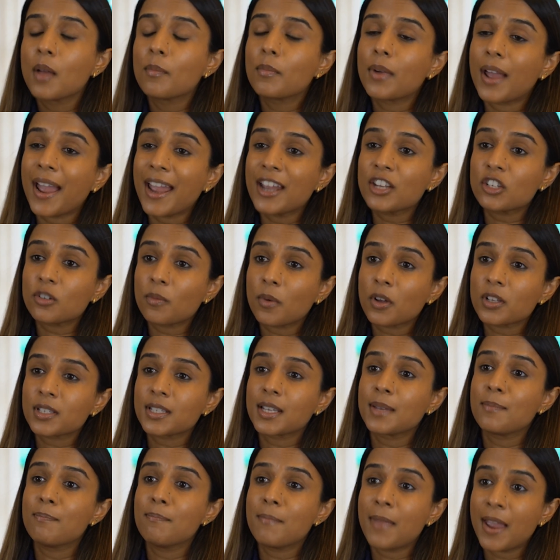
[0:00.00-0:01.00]
but
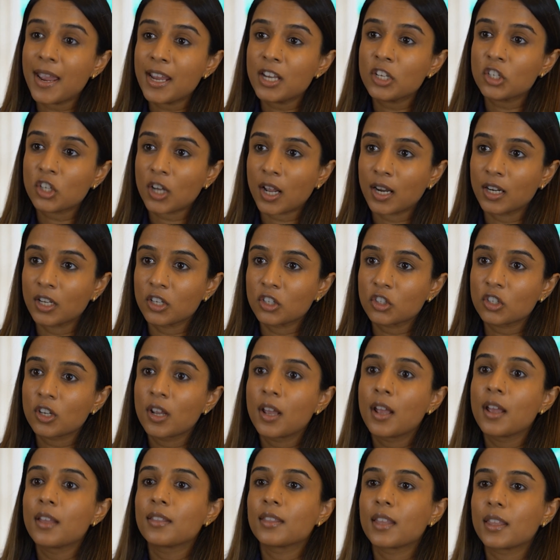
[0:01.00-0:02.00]
HMRC may challenge
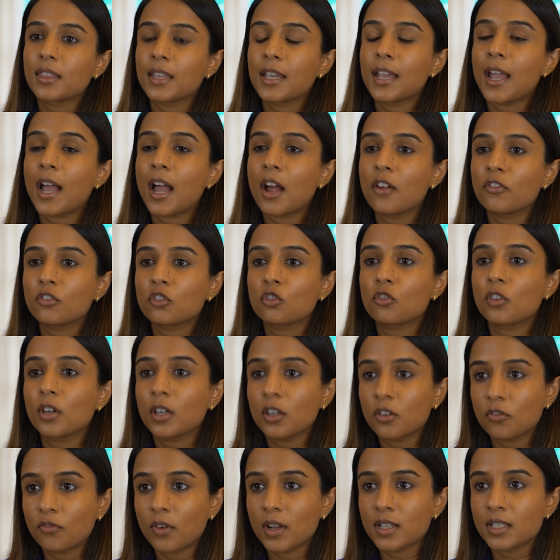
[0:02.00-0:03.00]
that they have
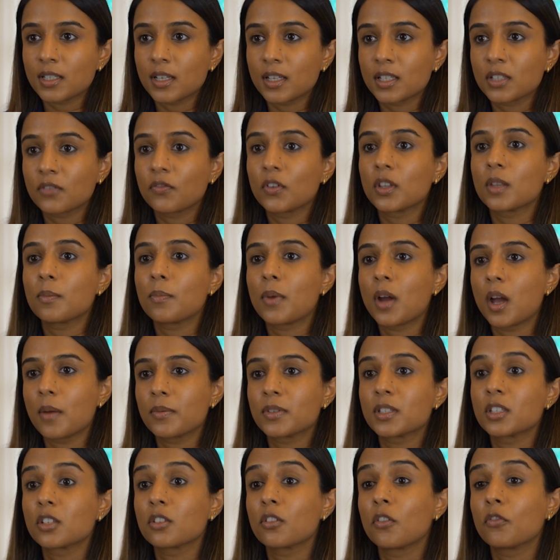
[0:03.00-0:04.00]
triggered residence for the
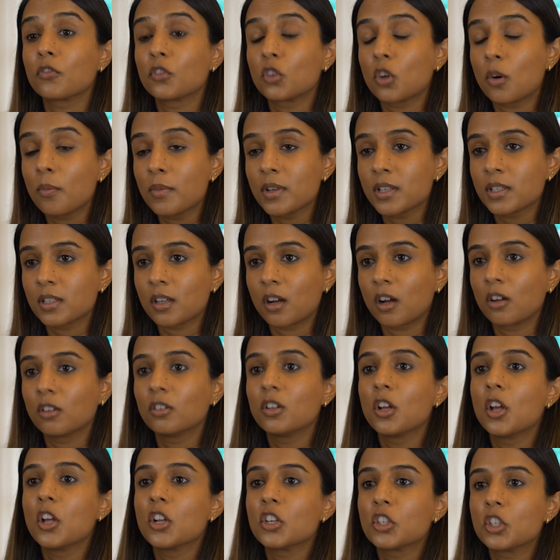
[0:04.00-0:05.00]
purposes of domicile
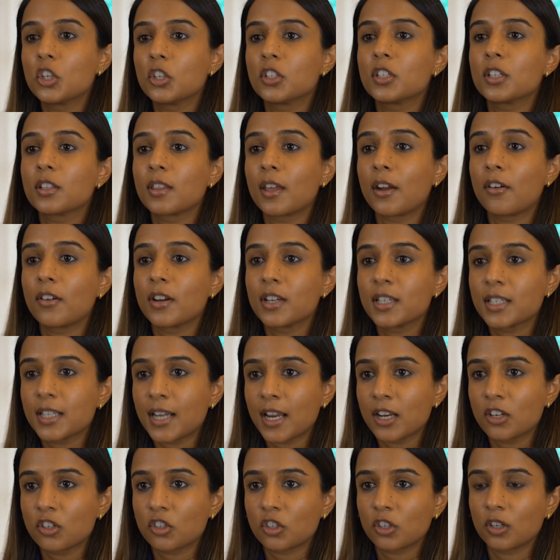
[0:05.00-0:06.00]
due to their
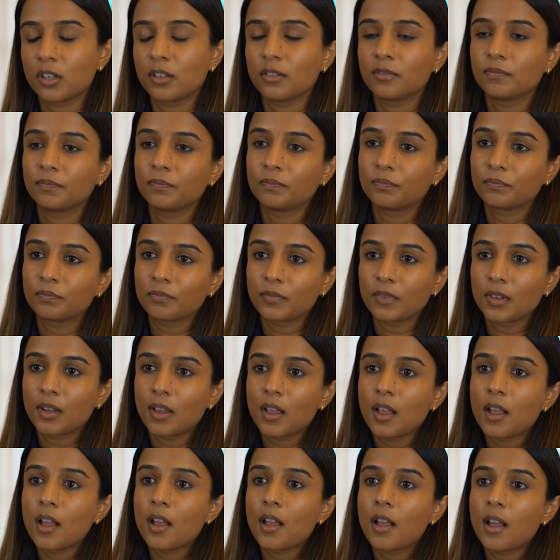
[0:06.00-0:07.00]
intention.
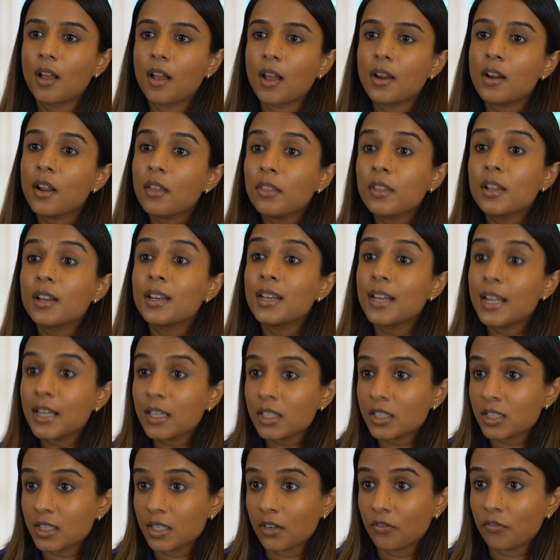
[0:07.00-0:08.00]
Another
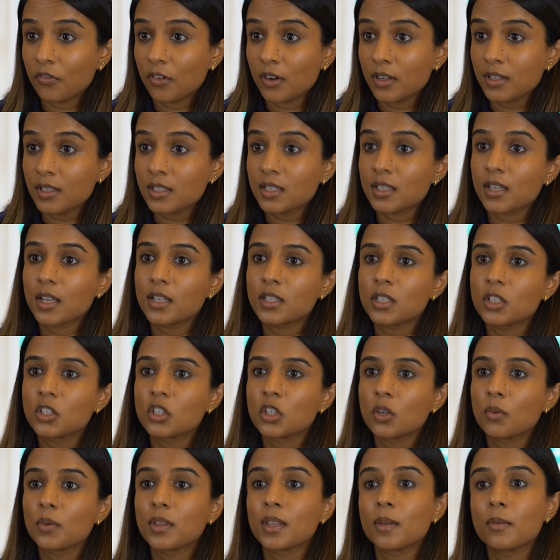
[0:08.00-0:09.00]
linked difference is to
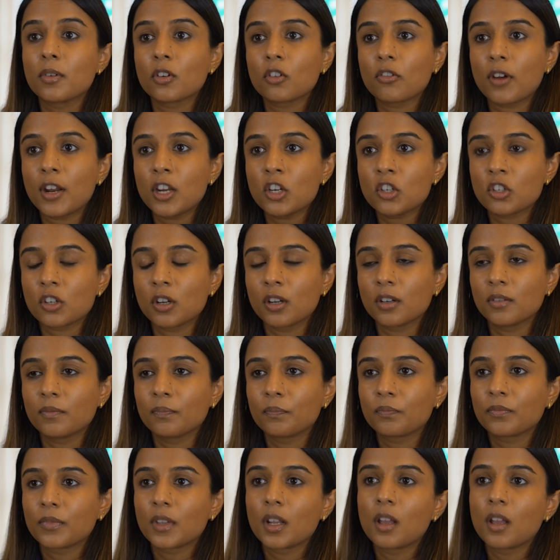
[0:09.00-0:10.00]
do with immigration.
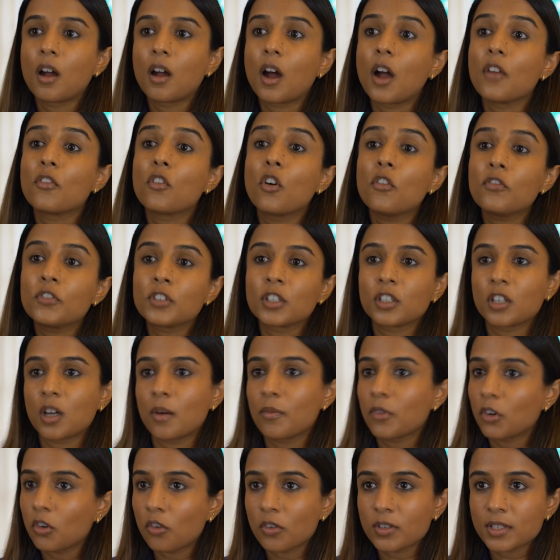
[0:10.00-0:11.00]
I've often come
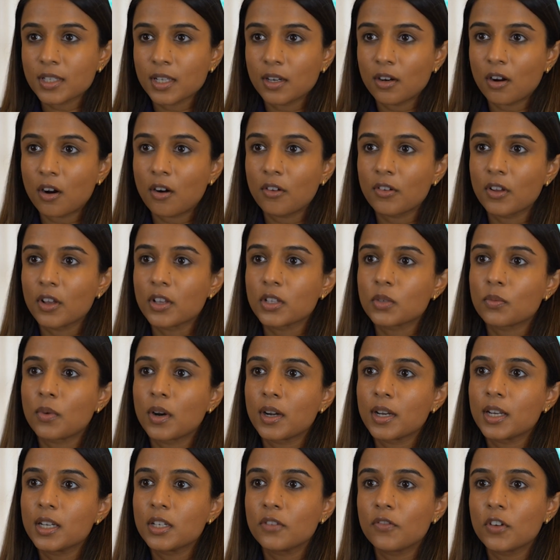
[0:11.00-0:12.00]
across scenarios where
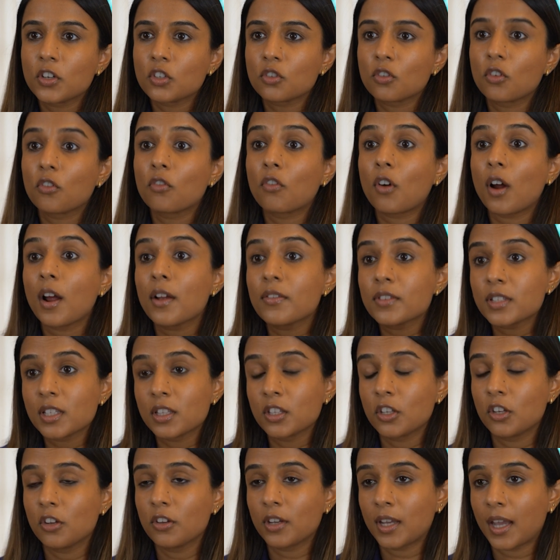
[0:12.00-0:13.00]
an individual arrives in
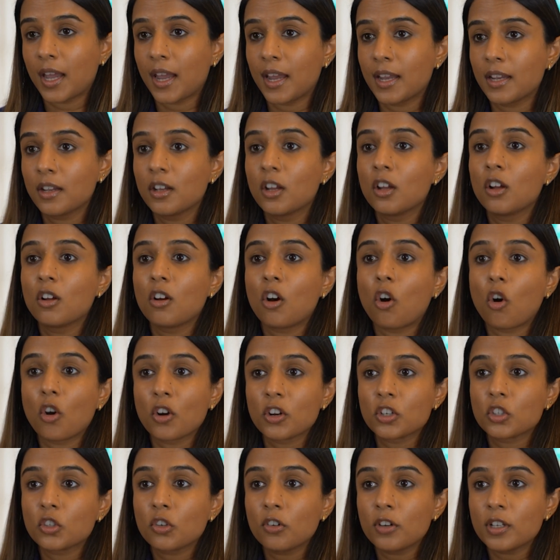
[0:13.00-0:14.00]
the UK on
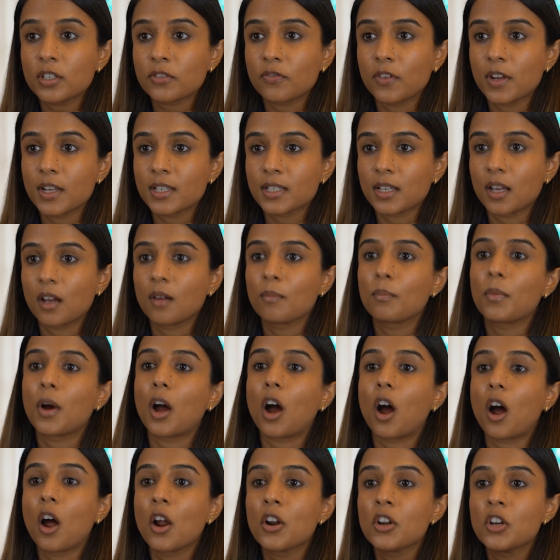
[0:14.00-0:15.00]
a tourist visa, but
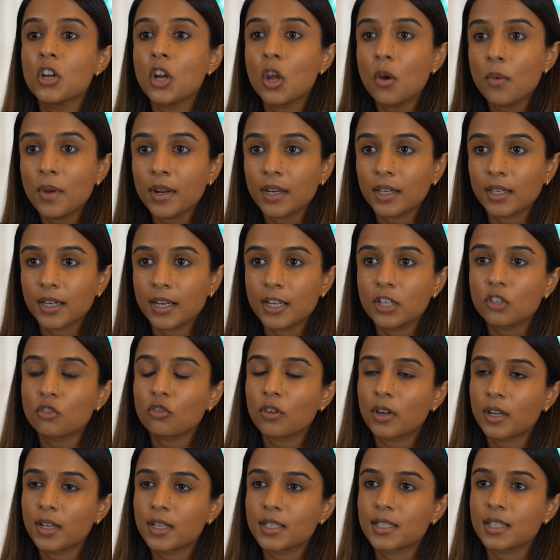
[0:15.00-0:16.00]
unknowingly
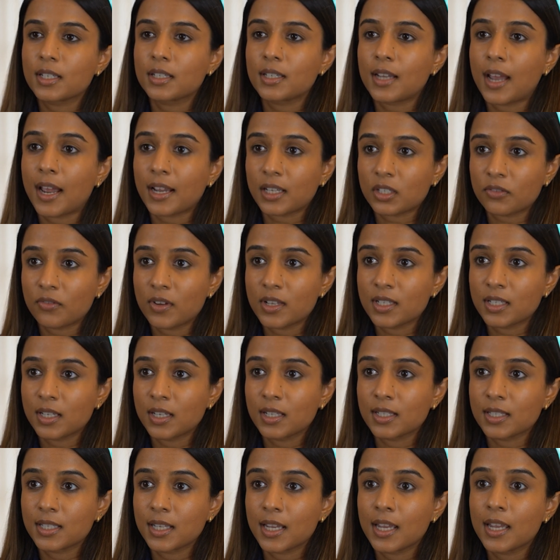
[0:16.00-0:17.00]
triggers a tax
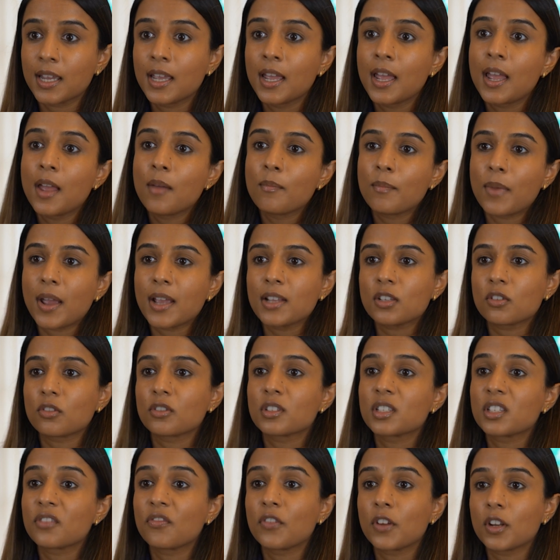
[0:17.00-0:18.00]
residency based
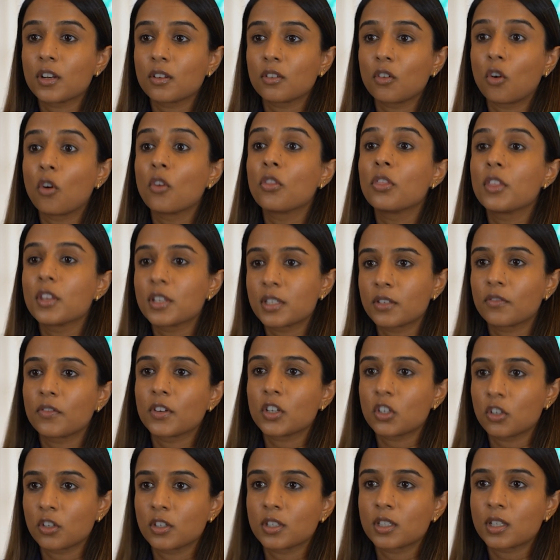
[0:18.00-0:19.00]
on the
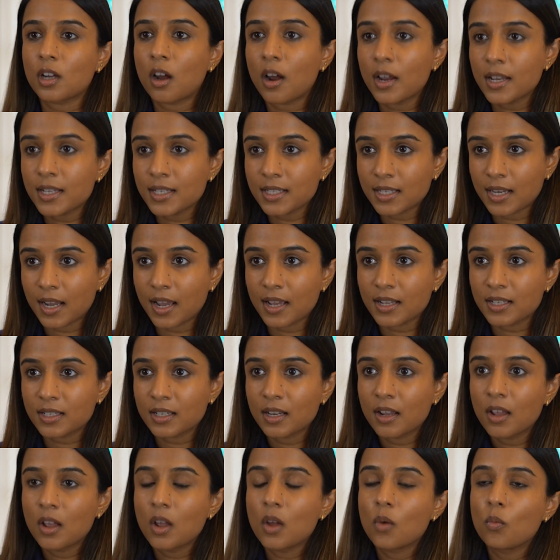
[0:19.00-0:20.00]
sufficient ties test
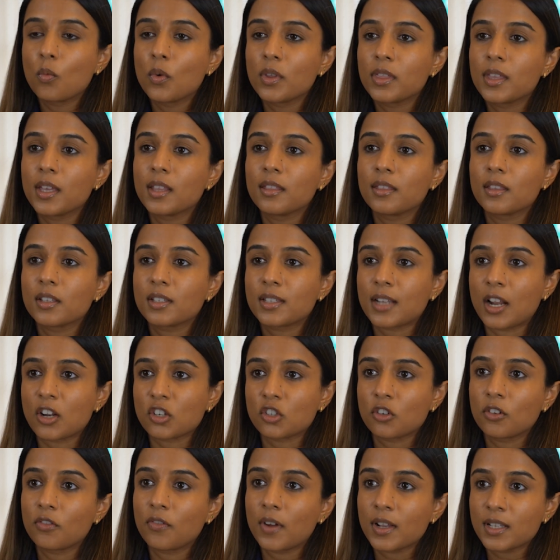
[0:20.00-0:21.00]
within the
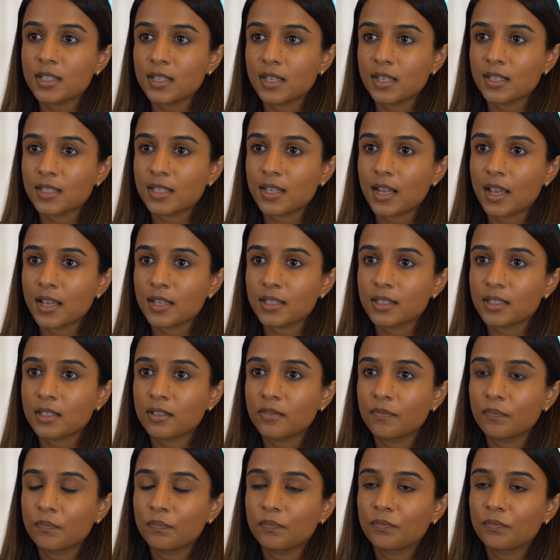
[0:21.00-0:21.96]
statutory residence test.